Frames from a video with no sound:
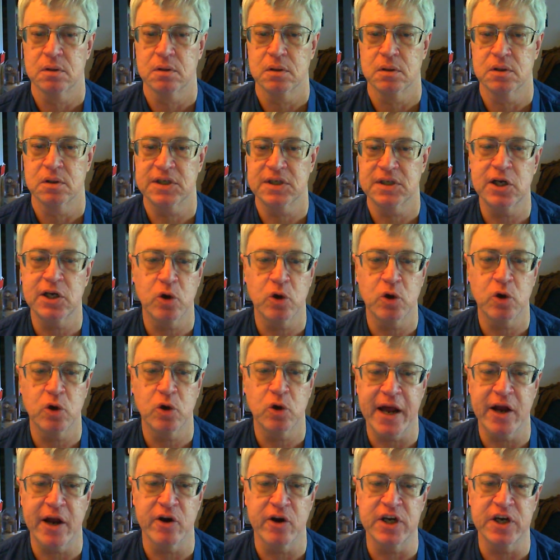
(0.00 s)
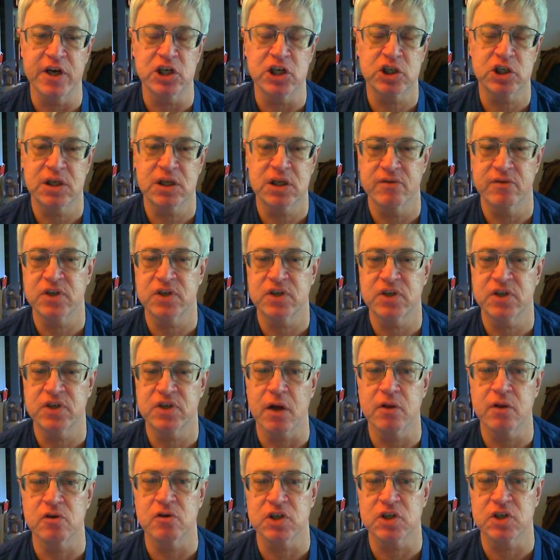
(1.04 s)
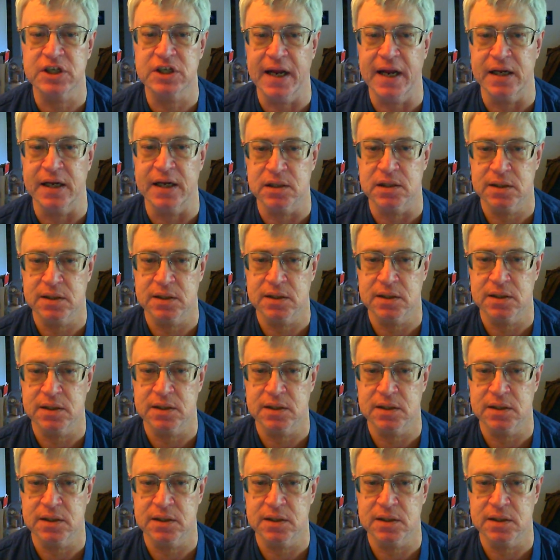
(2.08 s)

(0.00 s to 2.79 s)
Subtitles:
single payer initiatives in other states.